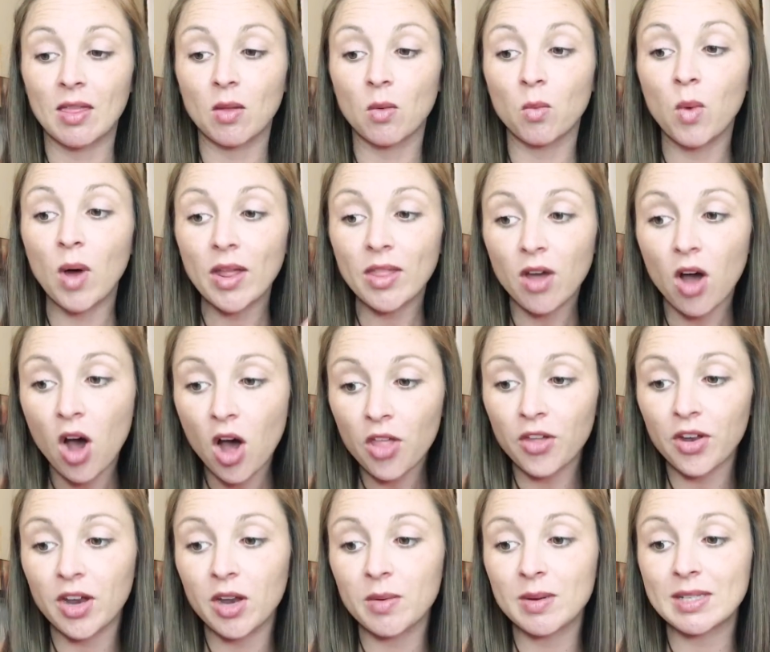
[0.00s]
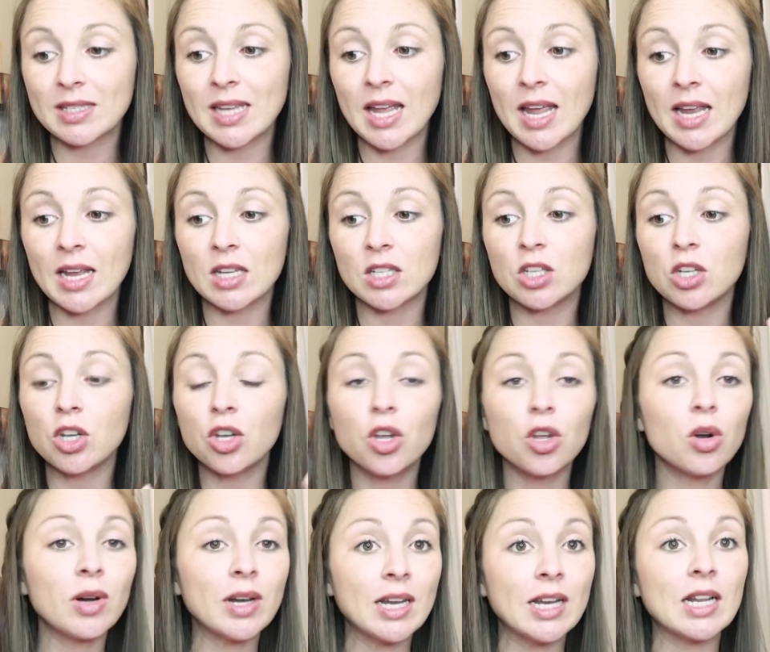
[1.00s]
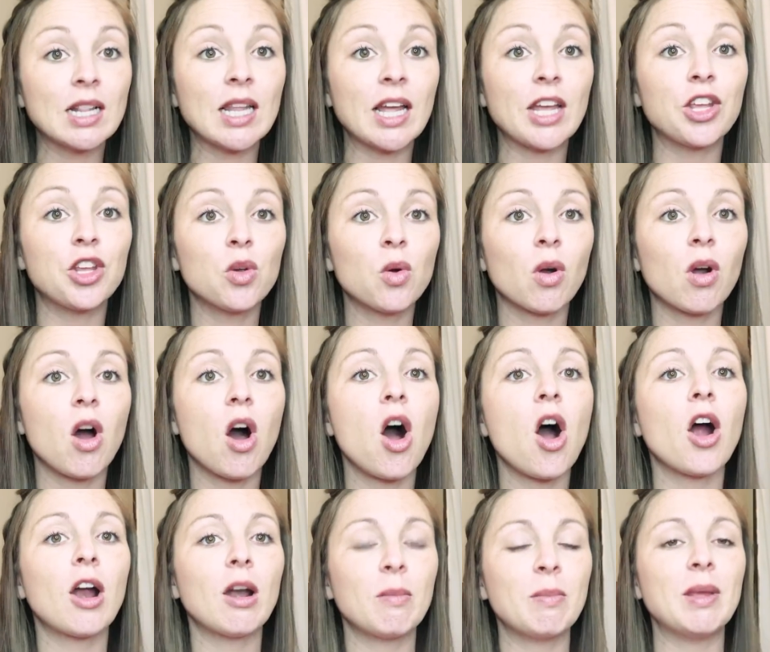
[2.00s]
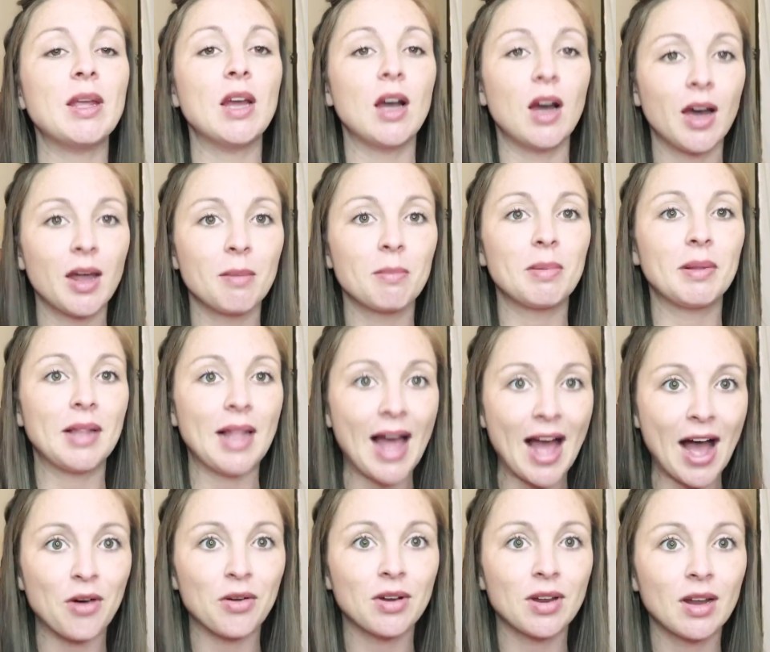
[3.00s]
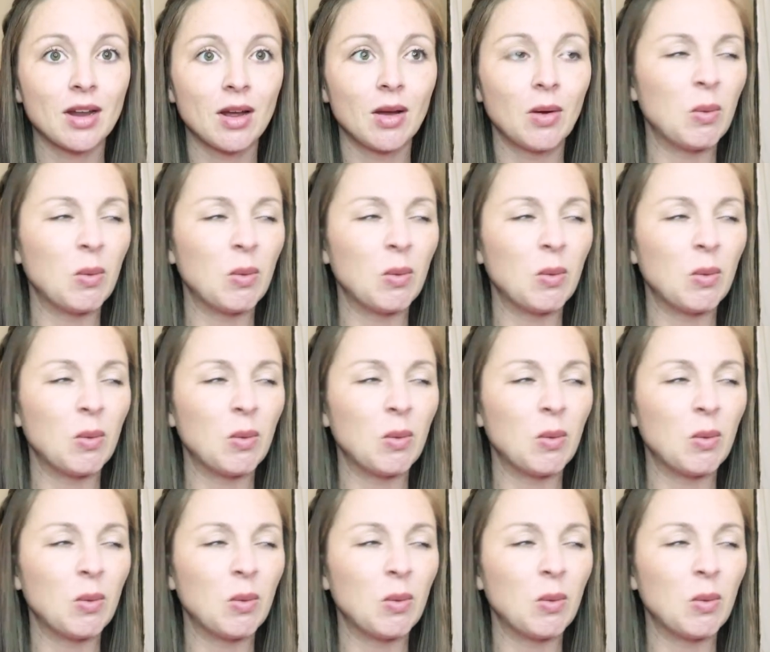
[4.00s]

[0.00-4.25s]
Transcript: what the author here was saying is you don't need to let your heart be unplowed.